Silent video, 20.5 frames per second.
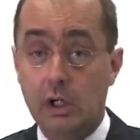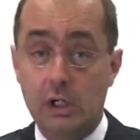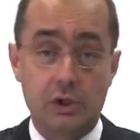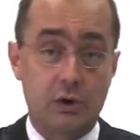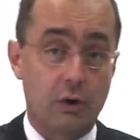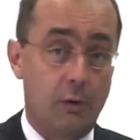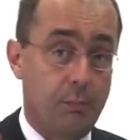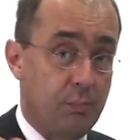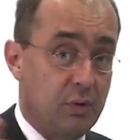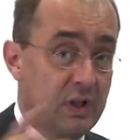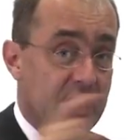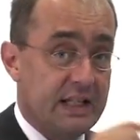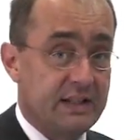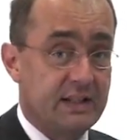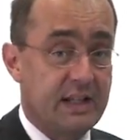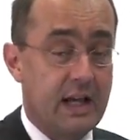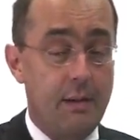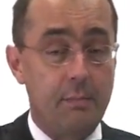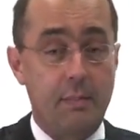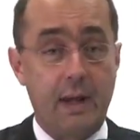So
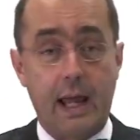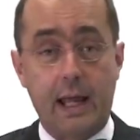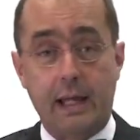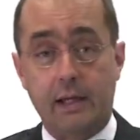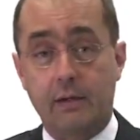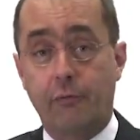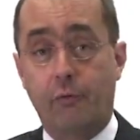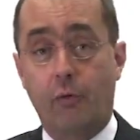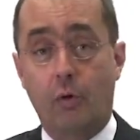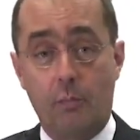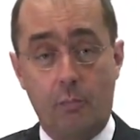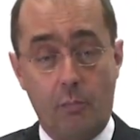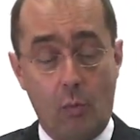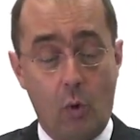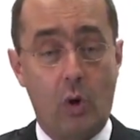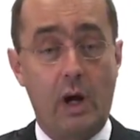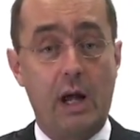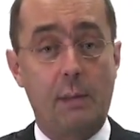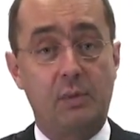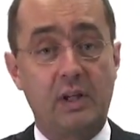please come back for
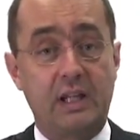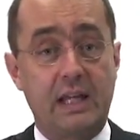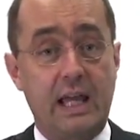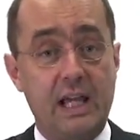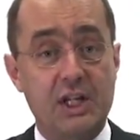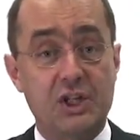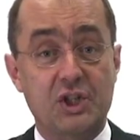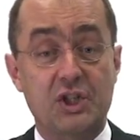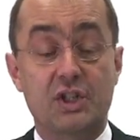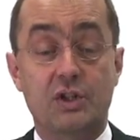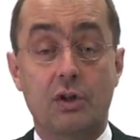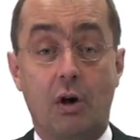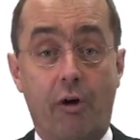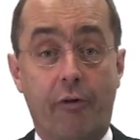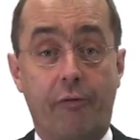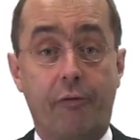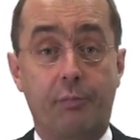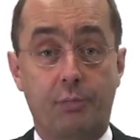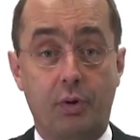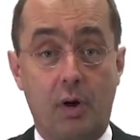more applications
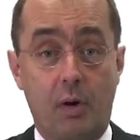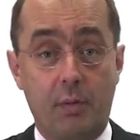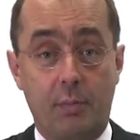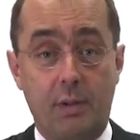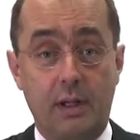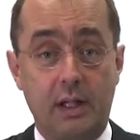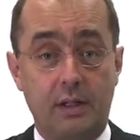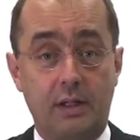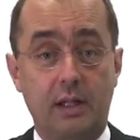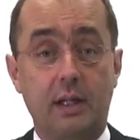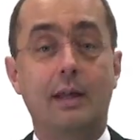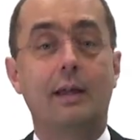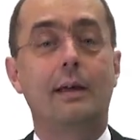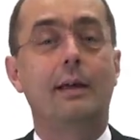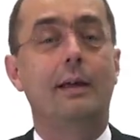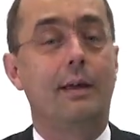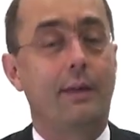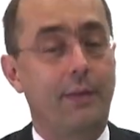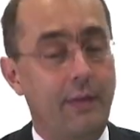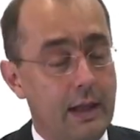of probability.
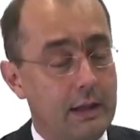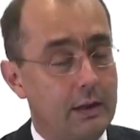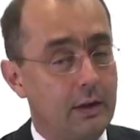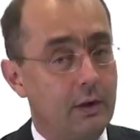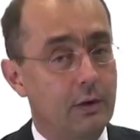Thank